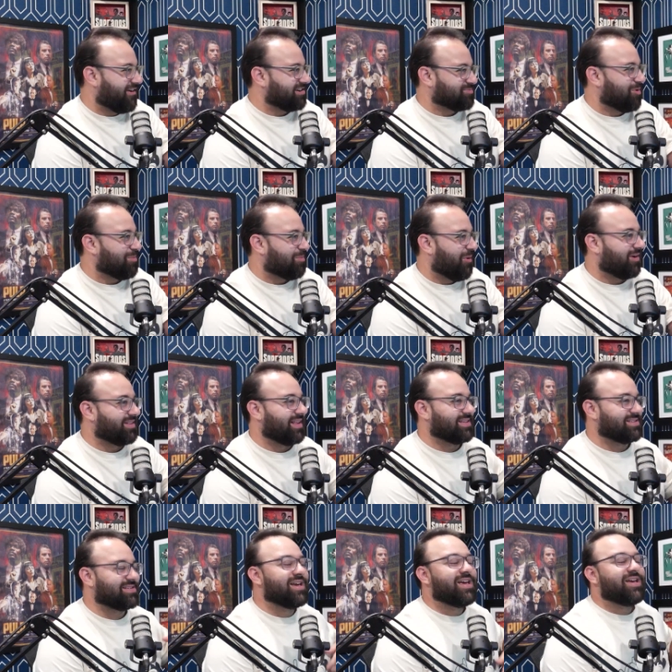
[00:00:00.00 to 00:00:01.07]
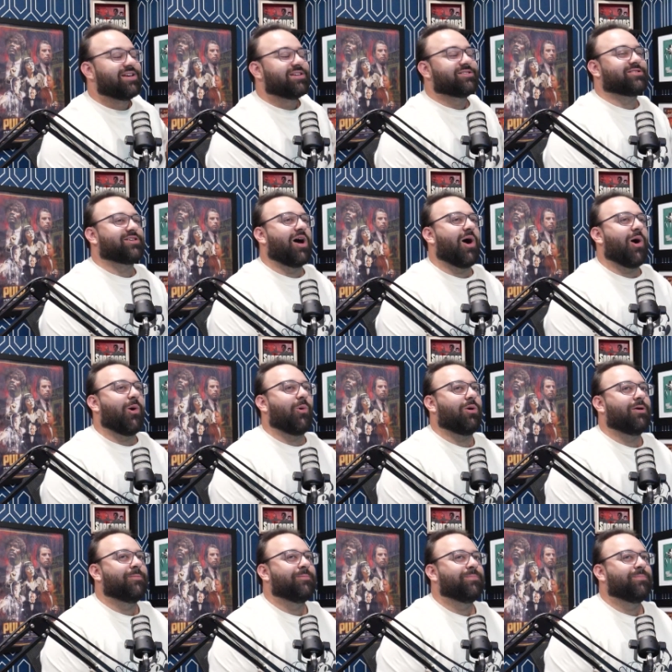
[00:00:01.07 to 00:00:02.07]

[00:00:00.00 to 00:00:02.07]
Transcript: small part in this. So...